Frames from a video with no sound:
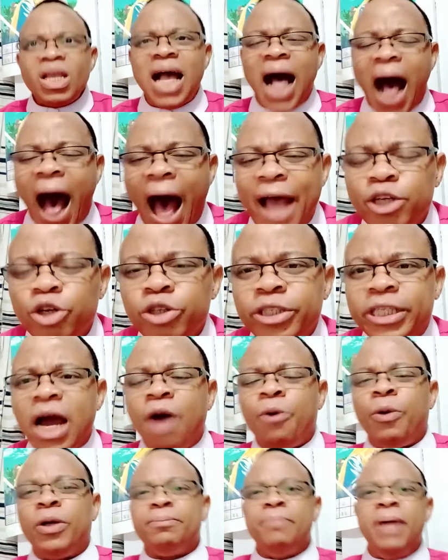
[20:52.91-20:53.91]
Are you
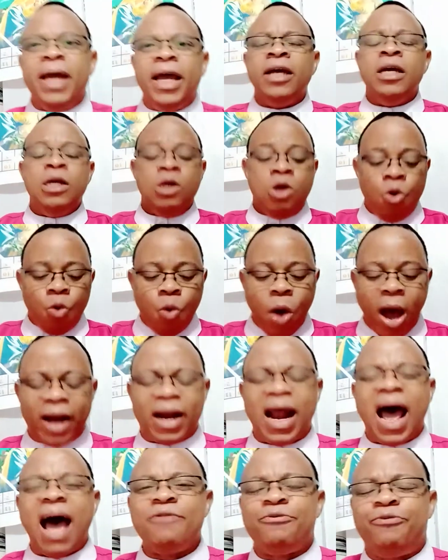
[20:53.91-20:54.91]
there with me?
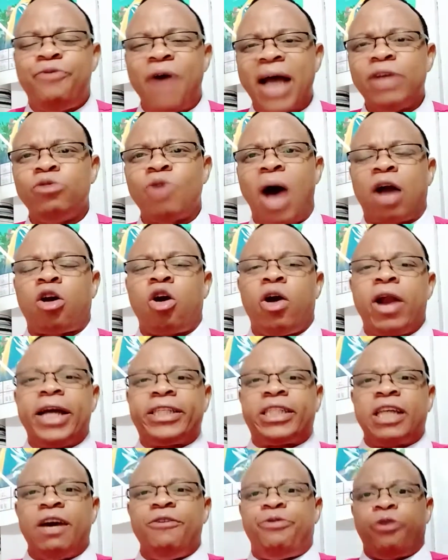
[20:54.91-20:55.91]
Wherever you are
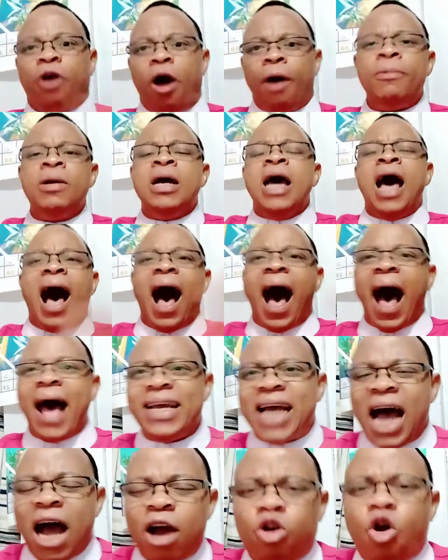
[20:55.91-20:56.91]
connecting from, I
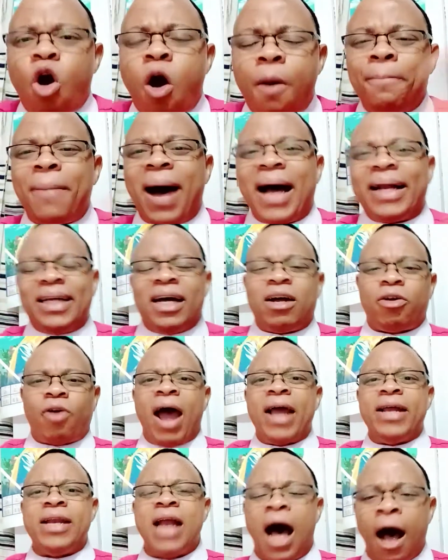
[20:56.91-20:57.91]
am commanding
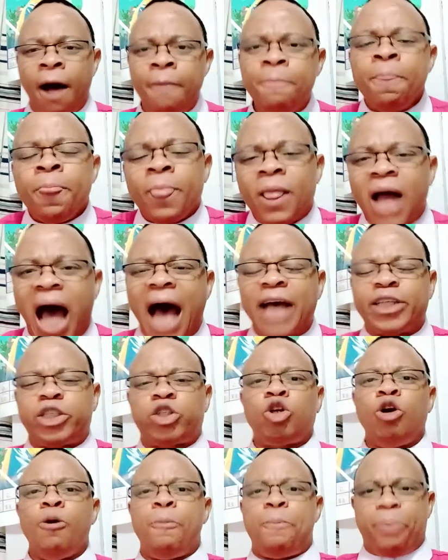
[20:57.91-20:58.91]
right now, as
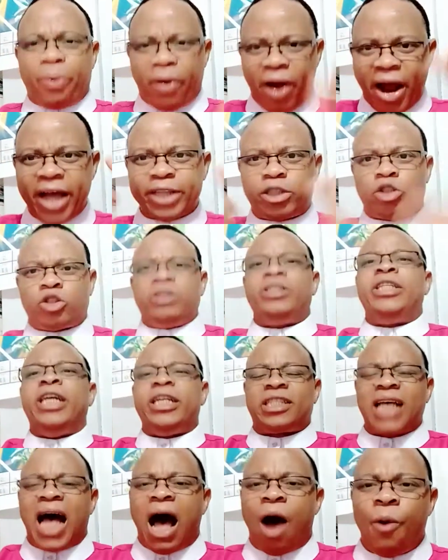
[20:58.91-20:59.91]
you pray
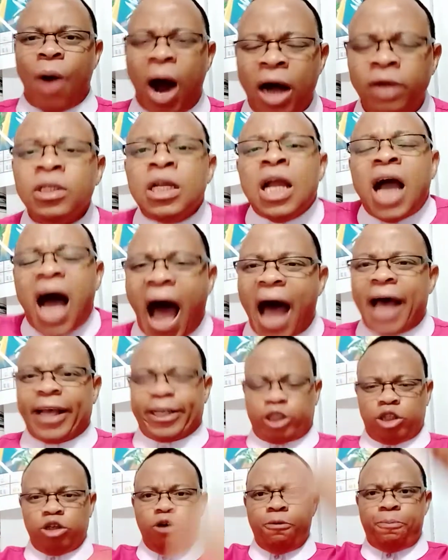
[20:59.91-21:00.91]
this hour,
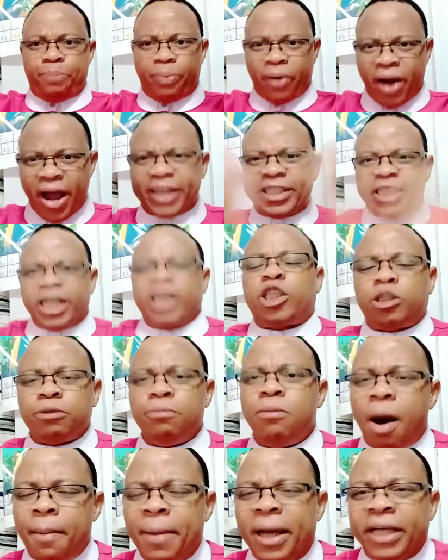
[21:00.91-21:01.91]
as you pray this
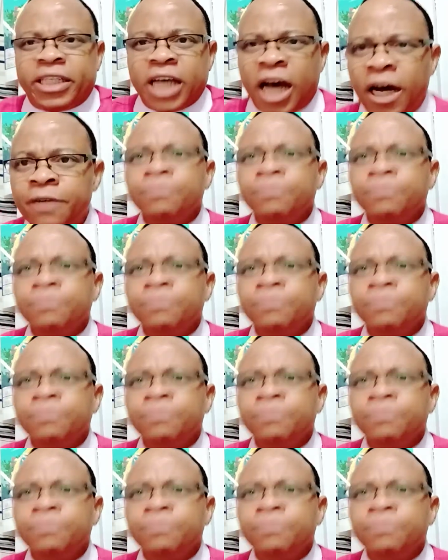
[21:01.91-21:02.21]
moment,